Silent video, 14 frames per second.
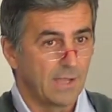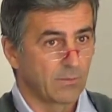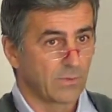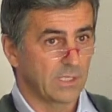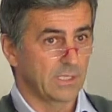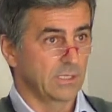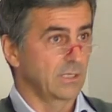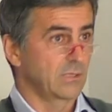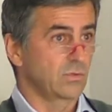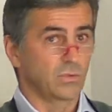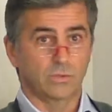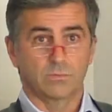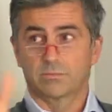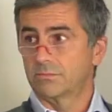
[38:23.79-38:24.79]
Well, in a
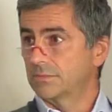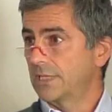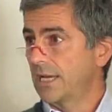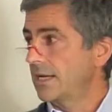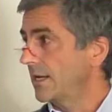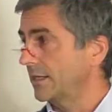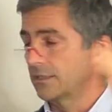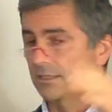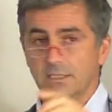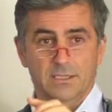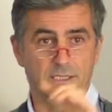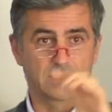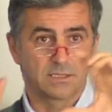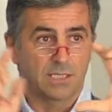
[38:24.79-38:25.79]
good daylight like
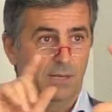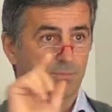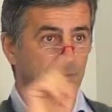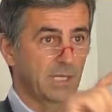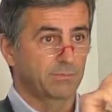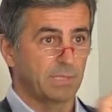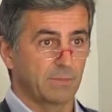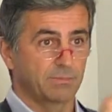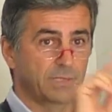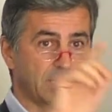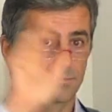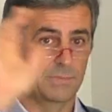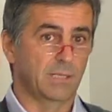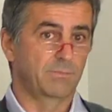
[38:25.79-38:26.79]
this, tap, tap, tap,
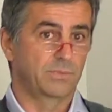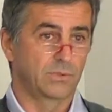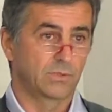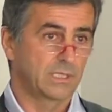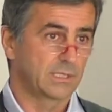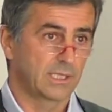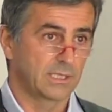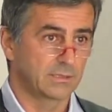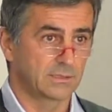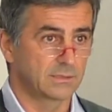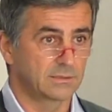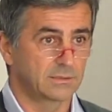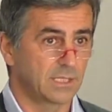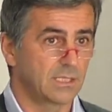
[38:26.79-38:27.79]
tap, tap, you can
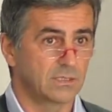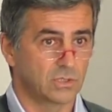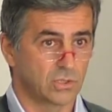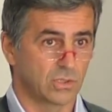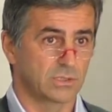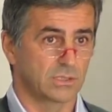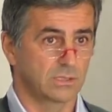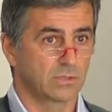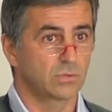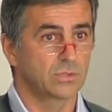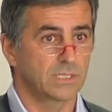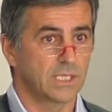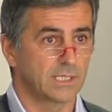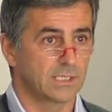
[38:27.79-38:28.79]
get 10 shots in 2
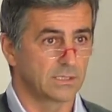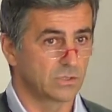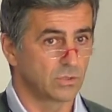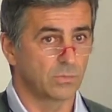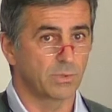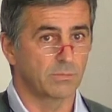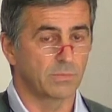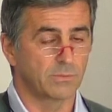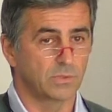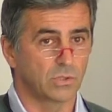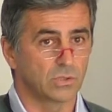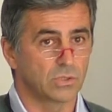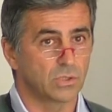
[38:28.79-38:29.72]
seconds, no problem at all.